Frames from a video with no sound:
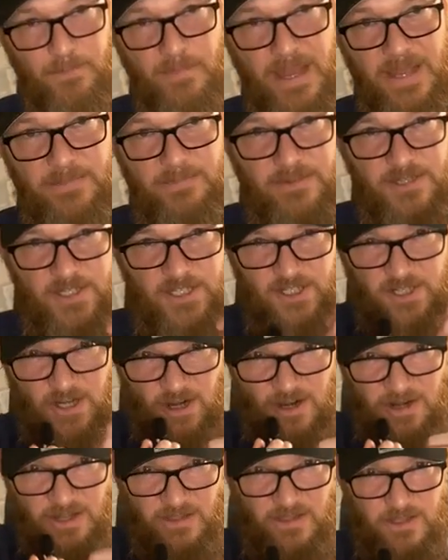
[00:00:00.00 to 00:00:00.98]
by
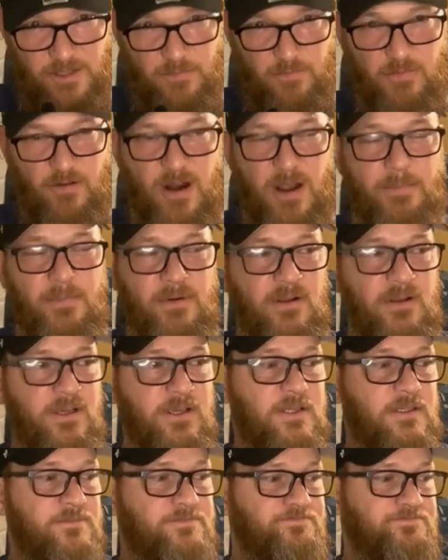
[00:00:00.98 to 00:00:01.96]
starting this
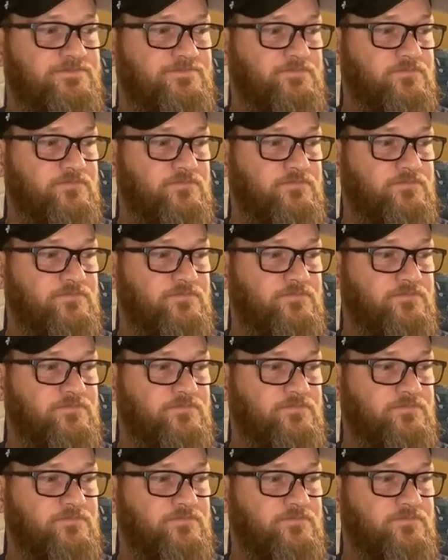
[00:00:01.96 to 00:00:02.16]
properly